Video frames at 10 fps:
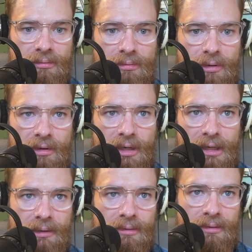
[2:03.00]
were
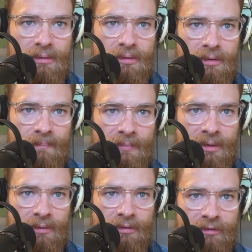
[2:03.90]
gone.
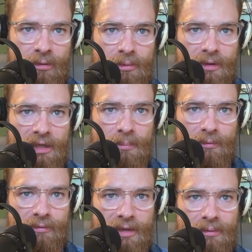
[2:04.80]
So were the
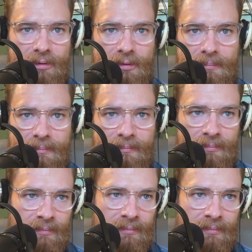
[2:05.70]
keeper flounder.
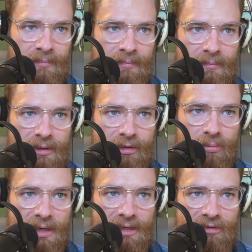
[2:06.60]
In the
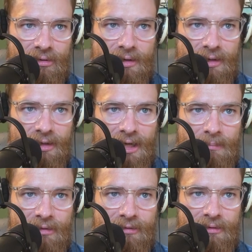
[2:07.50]
quiet dawn and
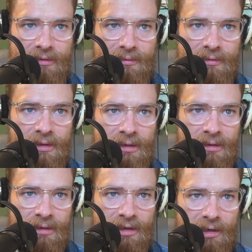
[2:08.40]
lapping surf,
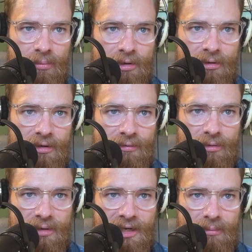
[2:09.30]
I wondered if
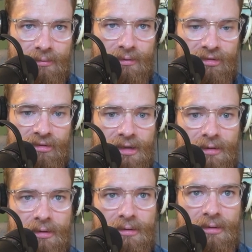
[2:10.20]
you and I would fish
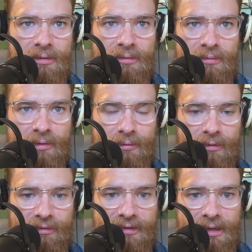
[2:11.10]
together for the
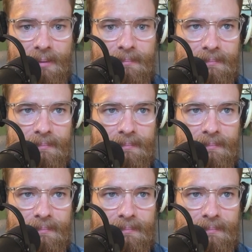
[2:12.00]
first time.